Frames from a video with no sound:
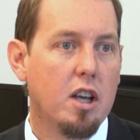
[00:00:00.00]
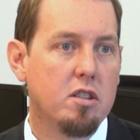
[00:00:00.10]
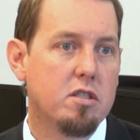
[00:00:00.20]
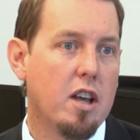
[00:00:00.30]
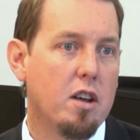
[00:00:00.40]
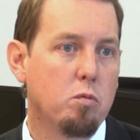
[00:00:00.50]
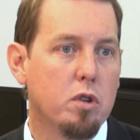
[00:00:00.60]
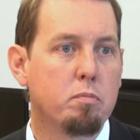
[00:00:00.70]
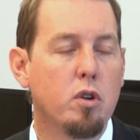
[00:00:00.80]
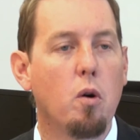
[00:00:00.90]
Instead,
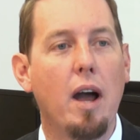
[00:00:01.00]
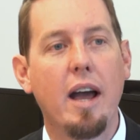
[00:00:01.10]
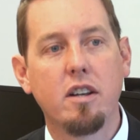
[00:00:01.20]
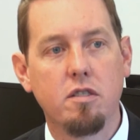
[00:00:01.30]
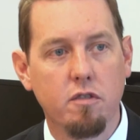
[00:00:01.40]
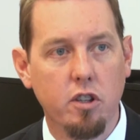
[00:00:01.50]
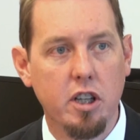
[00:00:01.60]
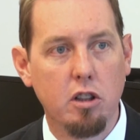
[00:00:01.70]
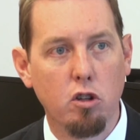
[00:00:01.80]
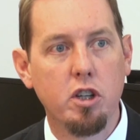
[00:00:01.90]
we're
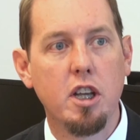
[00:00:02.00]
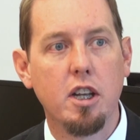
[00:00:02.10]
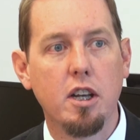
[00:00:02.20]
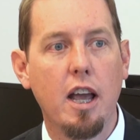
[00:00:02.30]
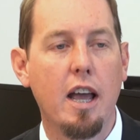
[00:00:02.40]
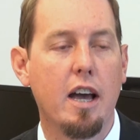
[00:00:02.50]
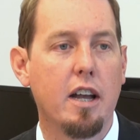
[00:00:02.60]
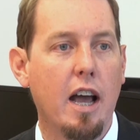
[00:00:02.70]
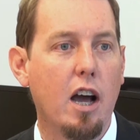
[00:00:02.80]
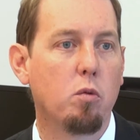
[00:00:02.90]
proactively looking
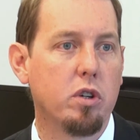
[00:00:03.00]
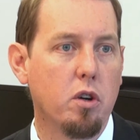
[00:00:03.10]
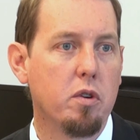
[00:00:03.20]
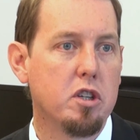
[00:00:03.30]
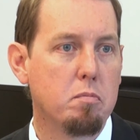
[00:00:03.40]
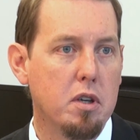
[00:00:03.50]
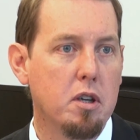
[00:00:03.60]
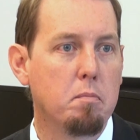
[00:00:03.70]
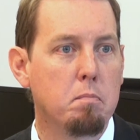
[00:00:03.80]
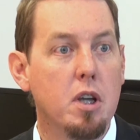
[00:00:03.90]
at how we're going to be
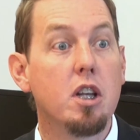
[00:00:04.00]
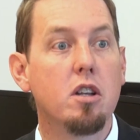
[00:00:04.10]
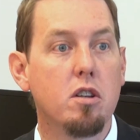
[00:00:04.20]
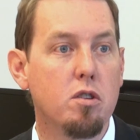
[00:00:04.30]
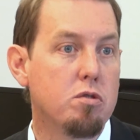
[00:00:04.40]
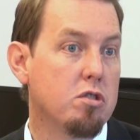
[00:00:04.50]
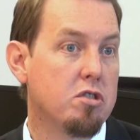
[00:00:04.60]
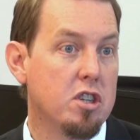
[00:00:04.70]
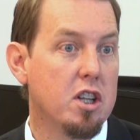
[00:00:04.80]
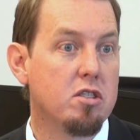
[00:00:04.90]
meeting
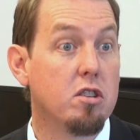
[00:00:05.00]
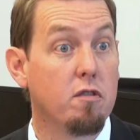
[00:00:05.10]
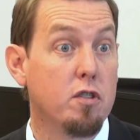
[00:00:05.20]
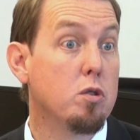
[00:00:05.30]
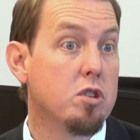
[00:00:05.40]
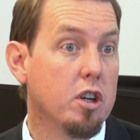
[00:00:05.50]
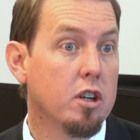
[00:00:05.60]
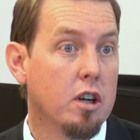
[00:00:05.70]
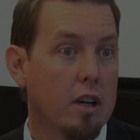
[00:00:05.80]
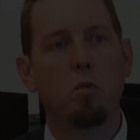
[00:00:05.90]
users' needs in the future.